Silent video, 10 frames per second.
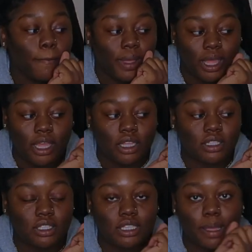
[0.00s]
But
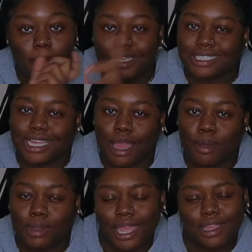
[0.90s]
make sure
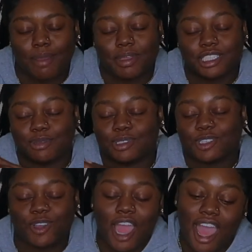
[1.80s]
y'all like, comment,
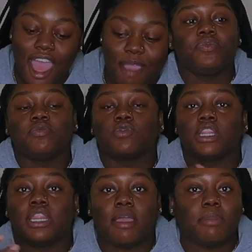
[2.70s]
subscribe.
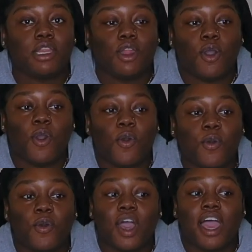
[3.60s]
Let me
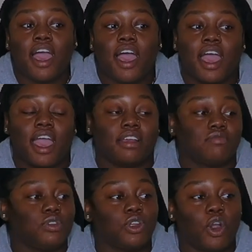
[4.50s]
know,
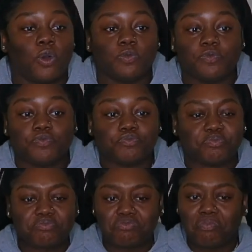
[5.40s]
you know,
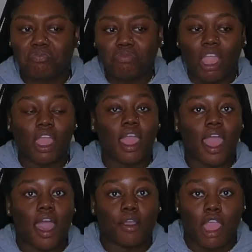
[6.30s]

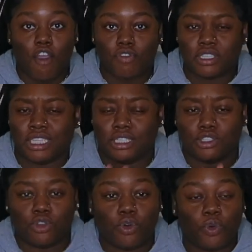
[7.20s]
how y'all first day of
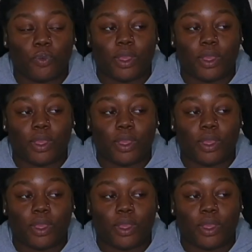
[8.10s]
school